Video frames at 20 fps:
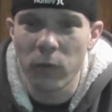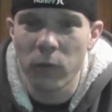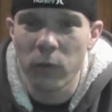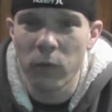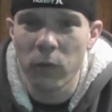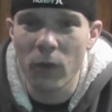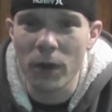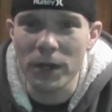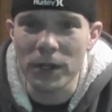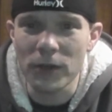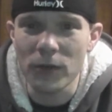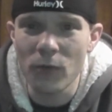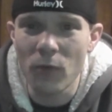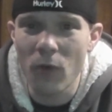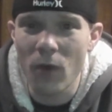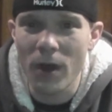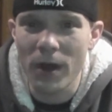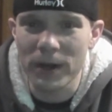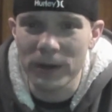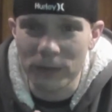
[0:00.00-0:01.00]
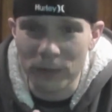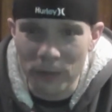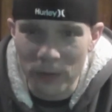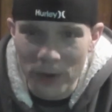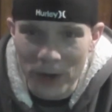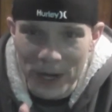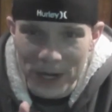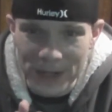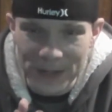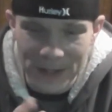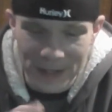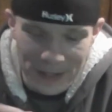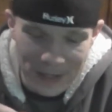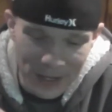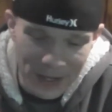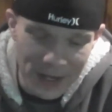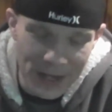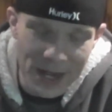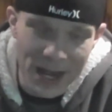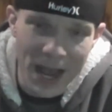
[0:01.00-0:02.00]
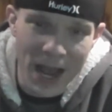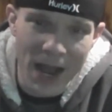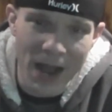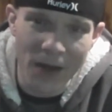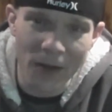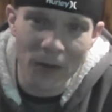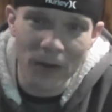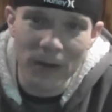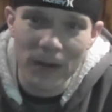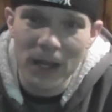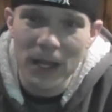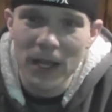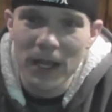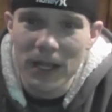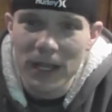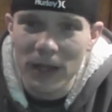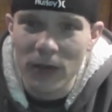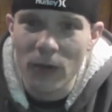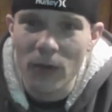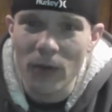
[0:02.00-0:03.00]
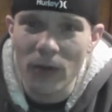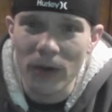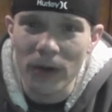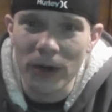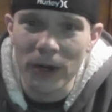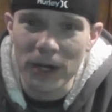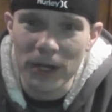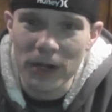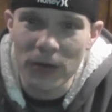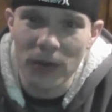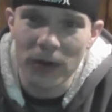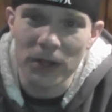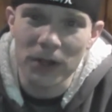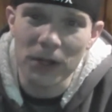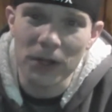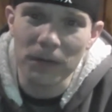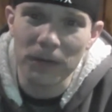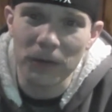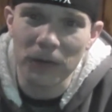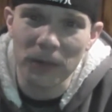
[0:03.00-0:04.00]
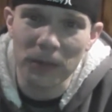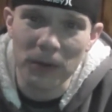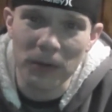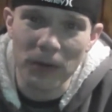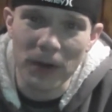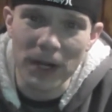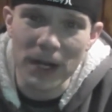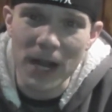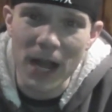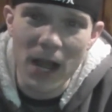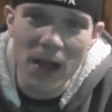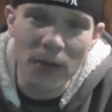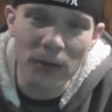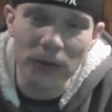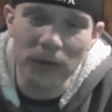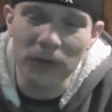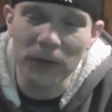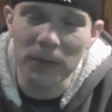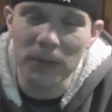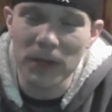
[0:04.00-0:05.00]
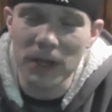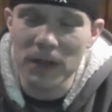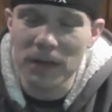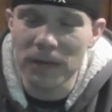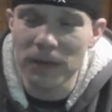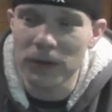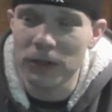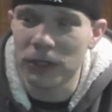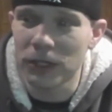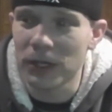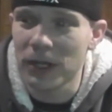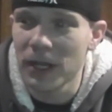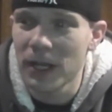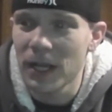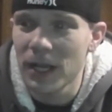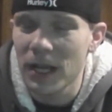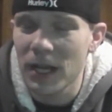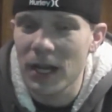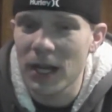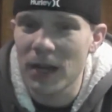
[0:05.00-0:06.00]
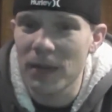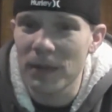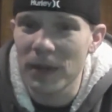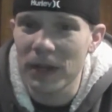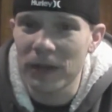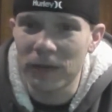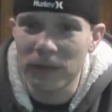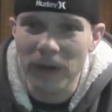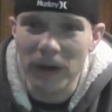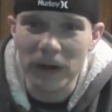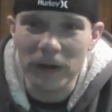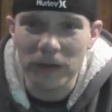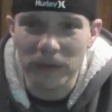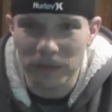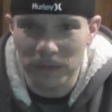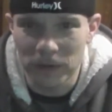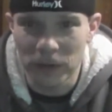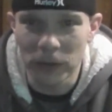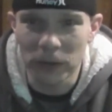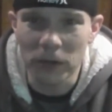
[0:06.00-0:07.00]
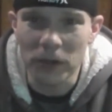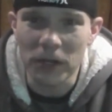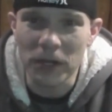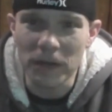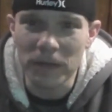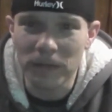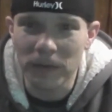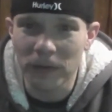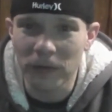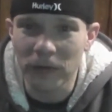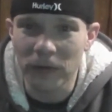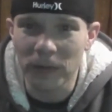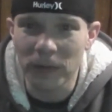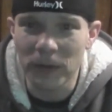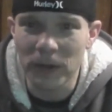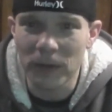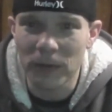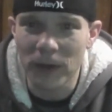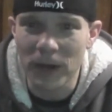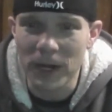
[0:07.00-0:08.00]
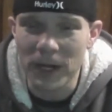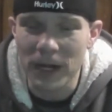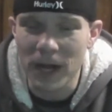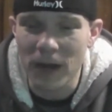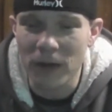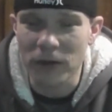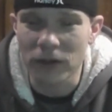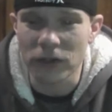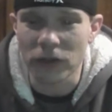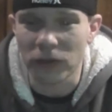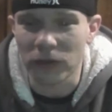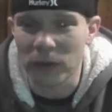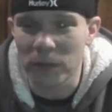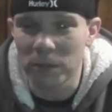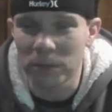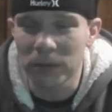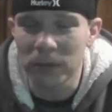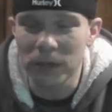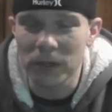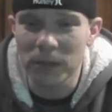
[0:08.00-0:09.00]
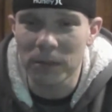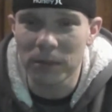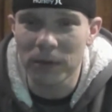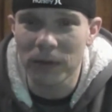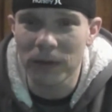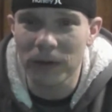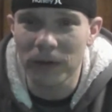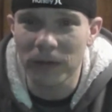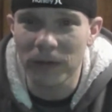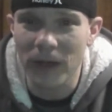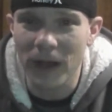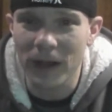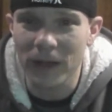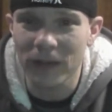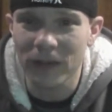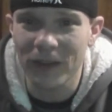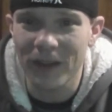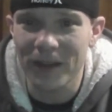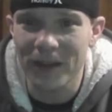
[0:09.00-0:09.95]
what you want right now? Or, are you looking for something right now or something in the future? As far as if you're looking for something right now to just completely blow your socks